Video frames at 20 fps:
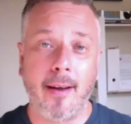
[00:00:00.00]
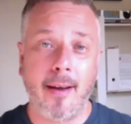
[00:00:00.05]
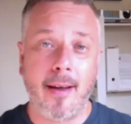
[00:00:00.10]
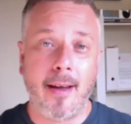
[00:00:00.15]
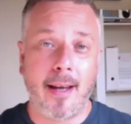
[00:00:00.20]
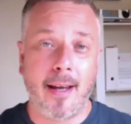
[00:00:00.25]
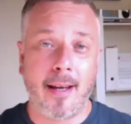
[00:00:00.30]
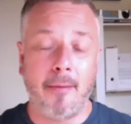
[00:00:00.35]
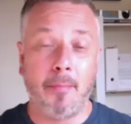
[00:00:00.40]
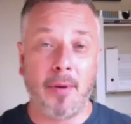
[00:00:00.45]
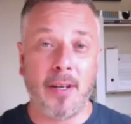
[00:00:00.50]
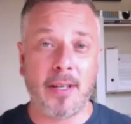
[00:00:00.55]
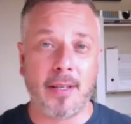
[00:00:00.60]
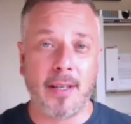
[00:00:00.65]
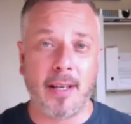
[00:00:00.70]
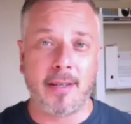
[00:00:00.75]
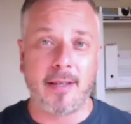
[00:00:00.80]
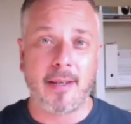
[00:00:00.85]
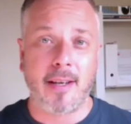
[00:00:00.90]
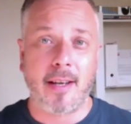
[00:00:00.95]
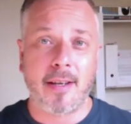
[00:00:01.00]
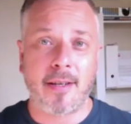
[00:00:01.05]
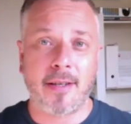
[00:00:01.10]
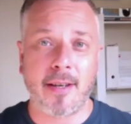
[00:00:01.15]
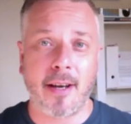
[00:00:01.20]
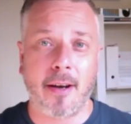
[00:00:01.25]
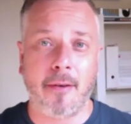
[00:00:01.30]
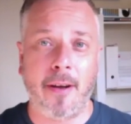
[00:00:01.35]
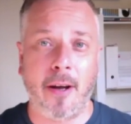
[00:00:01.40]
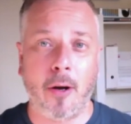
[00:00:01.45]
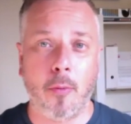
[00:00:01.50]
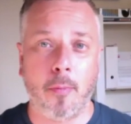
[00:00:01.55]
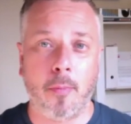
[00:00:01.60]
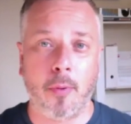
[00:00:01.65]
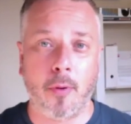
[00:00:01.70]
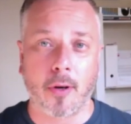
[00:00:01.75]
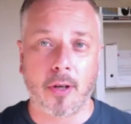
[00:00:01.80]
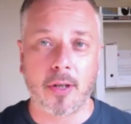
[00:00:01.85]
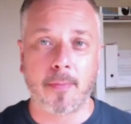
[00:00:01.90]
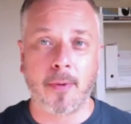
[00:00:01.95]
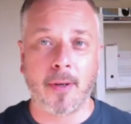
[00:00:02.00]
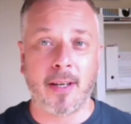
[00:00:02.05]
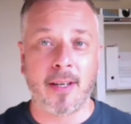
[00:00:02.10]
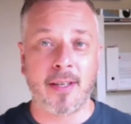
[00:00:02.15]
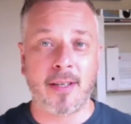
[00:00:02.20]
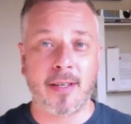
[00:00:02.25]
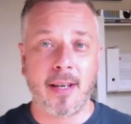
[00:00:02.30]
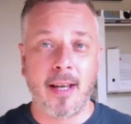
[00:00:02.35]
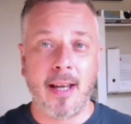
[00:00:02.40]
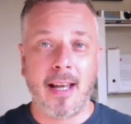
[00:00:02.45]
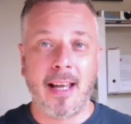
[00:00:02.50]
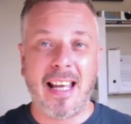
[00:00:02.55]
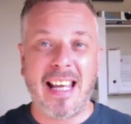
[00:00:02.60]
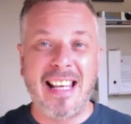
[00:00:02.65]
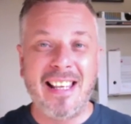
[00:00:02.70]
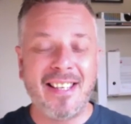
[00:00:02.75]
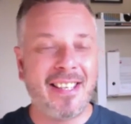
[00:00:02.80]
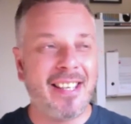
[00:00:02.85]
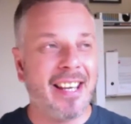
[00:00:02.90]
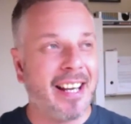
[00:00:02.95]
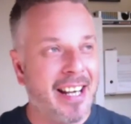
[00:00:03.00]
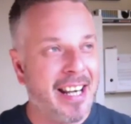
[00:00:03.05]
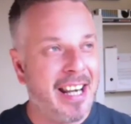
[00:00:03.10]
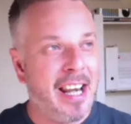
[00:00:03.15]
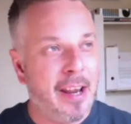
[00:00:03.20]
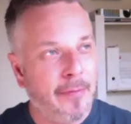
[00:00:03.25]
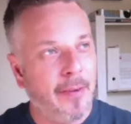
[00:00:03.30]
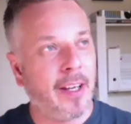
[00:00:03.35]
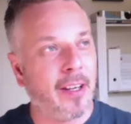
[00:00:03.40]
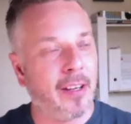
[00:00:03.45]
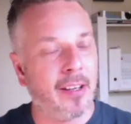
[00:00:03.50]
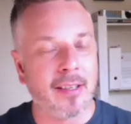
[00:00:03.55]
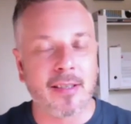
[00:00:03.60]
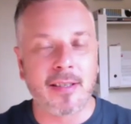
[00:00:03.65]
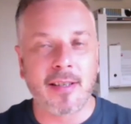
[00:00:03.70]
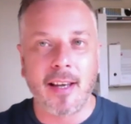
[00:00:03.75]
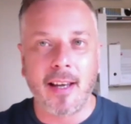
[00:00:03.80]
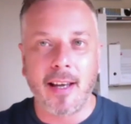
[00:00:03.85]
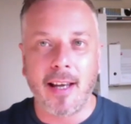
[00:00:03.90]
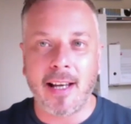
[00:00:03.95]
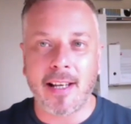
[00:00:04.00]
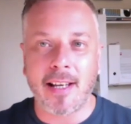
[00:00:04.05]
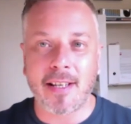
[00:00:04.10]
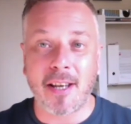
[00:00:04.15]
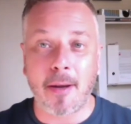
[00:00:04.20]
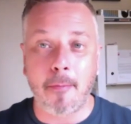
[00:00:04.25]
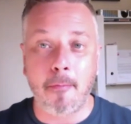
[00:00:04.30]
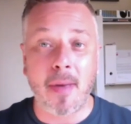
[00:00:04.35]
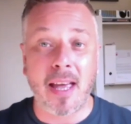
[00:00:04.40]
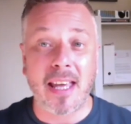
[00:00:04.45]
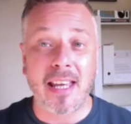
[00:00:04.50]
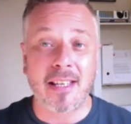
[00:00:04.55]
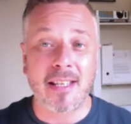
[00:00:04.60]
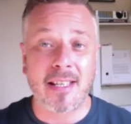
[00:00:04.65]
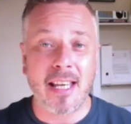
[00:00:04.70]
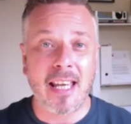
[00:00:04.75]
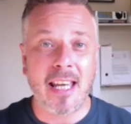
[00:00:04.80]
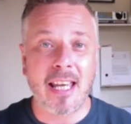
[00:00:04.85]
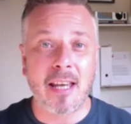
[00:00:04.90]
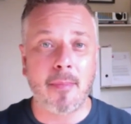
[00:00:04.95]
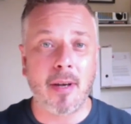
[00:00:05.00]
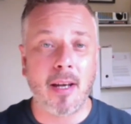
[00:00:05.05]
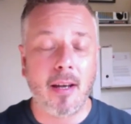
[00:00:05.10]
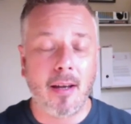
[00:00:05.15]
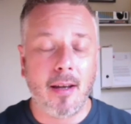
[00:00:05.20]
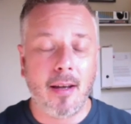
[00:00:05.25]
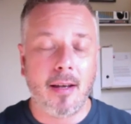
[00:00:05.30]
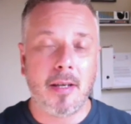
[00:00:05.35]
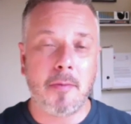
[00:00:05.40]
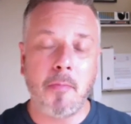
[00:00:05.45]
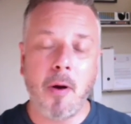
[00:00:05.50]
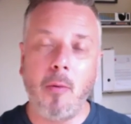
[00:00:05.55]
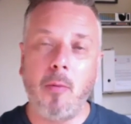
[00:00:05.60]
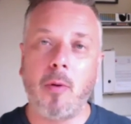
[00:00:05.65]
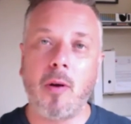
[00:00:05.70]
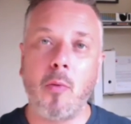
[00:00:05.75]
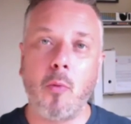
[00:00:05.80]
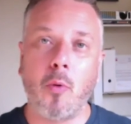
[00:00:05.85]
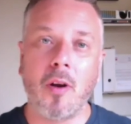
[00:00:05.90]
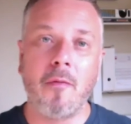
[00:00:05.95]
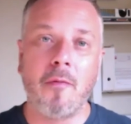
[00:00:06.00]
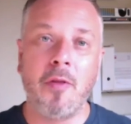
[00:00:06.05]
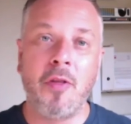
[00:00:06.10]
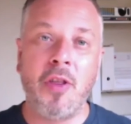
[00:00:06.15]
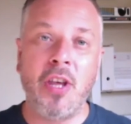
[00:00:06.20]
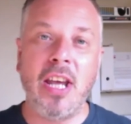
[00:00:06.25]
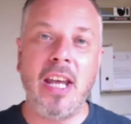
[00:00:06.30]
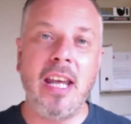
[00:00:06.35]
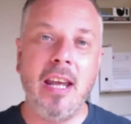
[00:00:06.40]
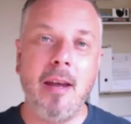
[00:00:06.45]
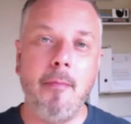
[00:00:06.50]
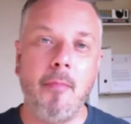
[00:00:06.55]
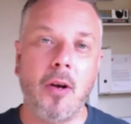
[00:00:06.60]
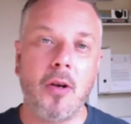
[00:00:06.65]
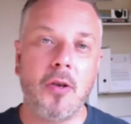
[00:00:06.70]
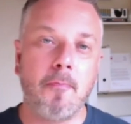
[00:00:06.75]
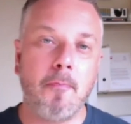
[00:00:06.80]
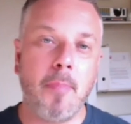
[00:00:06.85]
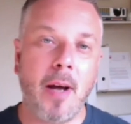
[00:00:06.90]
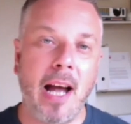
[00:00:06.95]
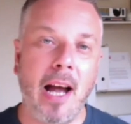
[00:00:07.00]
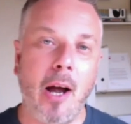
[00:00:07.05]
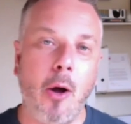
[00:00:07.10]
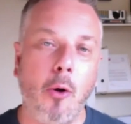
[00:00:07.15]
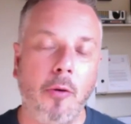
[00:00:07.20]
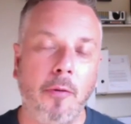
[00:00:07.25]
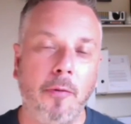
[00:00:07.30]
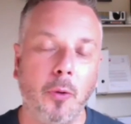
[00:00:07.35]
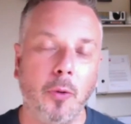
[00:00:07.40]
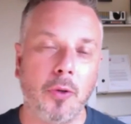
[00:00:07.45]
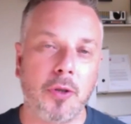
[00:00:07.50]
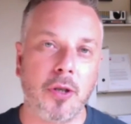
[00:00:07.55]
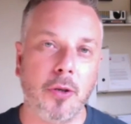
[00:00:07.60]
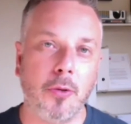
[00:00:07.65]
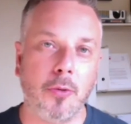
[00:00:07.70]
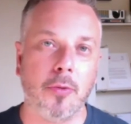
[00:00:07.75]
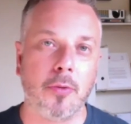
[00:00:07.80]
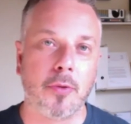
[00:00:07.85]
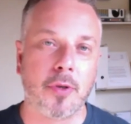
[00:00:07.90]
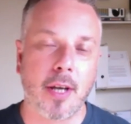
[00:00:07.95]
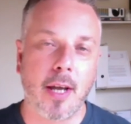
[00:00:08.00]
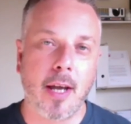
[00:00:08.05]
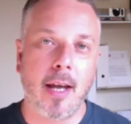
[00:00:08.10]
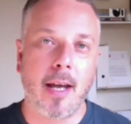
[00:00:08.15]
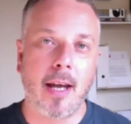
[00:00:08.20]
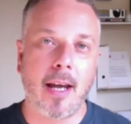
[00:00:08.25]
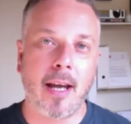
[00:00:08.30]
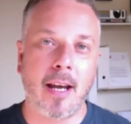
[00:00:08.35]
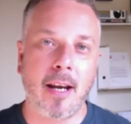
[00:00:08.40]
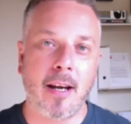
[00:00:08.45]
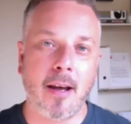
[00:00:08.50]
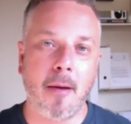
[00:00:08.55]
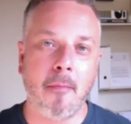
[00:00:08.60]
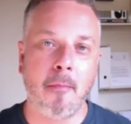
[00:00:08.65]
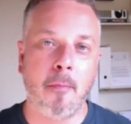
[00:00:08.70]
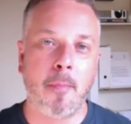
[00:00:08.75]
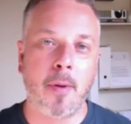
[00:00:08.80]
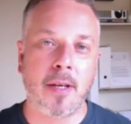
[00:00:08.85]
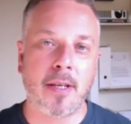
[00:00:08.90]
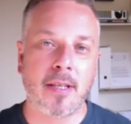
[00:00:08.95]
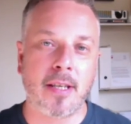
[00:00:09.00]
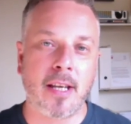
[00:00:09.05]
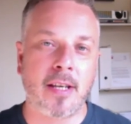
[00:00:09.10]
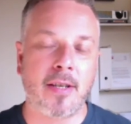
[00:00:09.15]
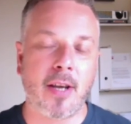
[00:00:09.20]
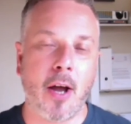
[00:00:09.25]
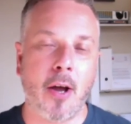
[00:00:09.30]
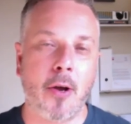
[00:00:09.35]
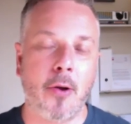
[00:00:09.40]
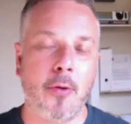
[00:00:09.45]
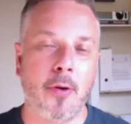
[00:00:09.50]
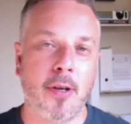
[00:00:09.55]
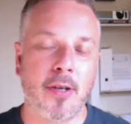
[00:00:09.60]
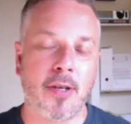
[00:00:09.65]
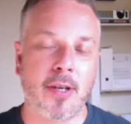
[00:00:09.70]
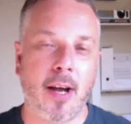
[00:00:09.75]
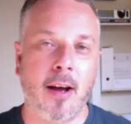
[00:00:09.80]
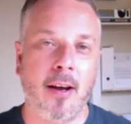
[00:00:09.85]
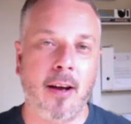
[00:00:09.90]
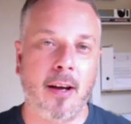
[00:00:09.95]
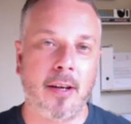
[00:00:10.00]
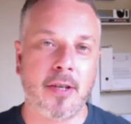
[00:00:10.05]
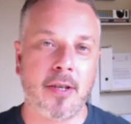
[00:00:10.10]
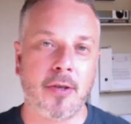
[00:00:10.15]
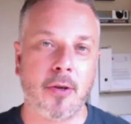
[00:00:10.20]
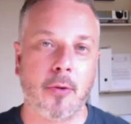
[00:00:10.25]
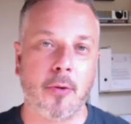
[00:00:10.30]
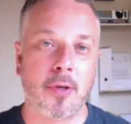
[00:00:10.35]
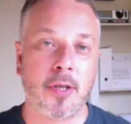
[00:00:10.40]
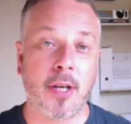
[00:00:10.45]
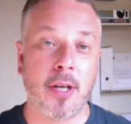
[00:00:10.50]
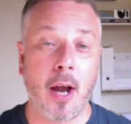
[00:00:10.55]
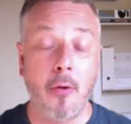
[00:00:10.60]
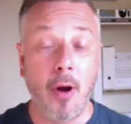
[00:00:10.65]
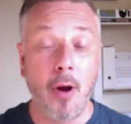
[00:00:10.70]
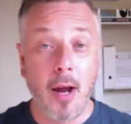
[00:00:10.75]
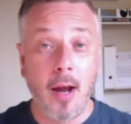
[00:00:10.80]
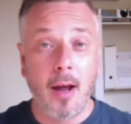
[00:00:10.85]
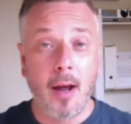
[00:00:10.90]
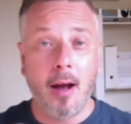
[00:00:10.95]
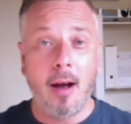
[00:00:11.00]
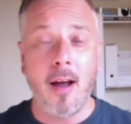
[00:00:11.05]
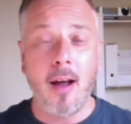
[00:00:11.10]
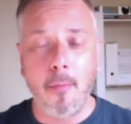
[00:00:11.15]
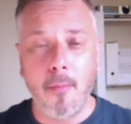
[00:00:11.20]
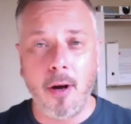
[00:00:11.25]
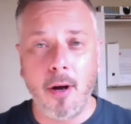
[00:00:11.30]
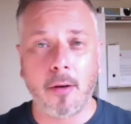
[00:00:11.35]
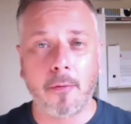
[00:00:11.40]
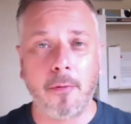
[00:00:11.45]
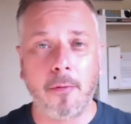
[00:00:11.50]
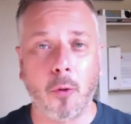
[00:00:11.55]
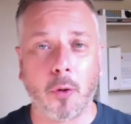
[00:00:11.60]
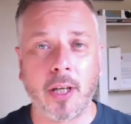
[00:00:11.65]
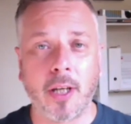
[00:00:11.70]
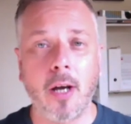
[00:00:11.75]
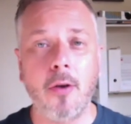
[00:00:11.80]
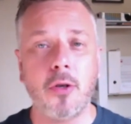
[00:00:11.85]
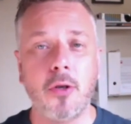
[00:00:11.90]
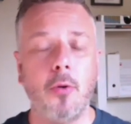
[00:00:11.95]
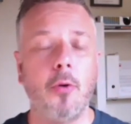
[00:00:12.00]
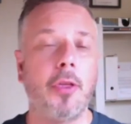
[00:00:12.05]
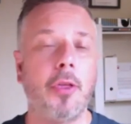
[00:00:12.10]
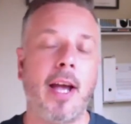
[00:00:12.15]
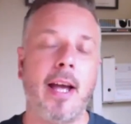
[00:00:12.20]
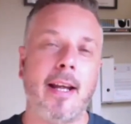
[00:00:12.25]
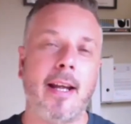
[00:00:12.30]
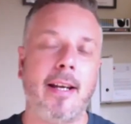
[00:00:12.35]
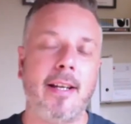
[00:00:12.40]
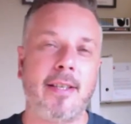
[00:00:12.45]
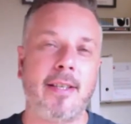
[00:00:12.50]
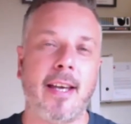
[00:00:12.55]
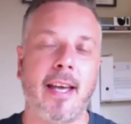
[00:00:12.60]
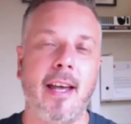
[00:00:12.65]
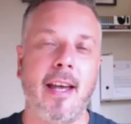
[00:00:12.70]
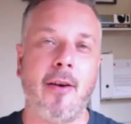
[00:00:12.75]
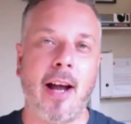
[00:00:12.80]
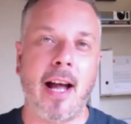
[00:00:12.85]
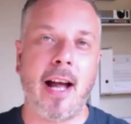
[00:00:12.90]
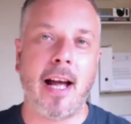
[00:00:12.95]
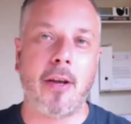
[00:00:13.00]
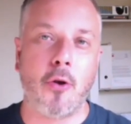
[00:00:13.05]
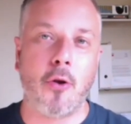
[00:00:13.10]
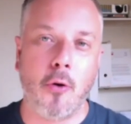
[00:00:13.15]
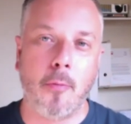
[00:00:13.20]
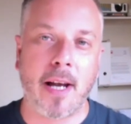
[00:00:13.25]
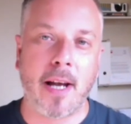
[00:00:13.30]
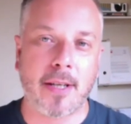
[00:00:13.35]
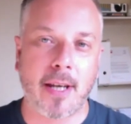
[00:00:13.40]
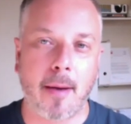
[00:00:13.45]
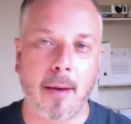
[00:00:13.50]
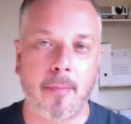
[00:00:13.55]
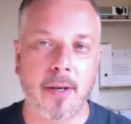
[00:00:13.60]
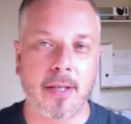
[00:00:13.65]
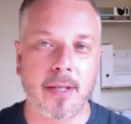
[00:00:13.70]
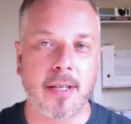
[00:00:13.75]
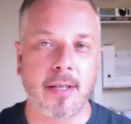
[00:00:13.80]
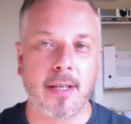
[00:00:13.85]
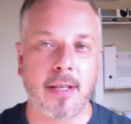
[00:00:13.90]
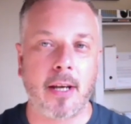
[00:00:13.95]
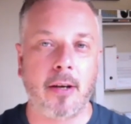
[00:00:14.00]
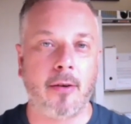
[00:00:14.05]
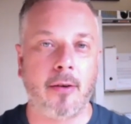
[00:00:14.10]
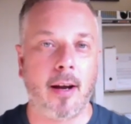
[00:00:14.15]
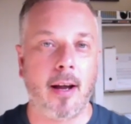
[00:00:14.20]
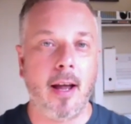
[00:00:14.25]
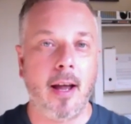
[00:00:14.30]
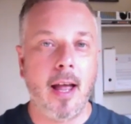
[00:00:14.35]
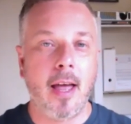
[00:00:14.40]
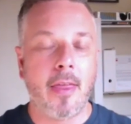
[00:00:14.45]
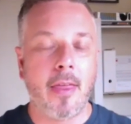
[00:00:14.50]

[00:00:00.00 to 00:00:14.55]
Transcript: in business self-help books, but as insignificant as it may seem, it's probably one of the most powerful tools in business owners' arsenal. So I am Mark Ford, coach, author, and editor here at Your Best Kept Business Secret.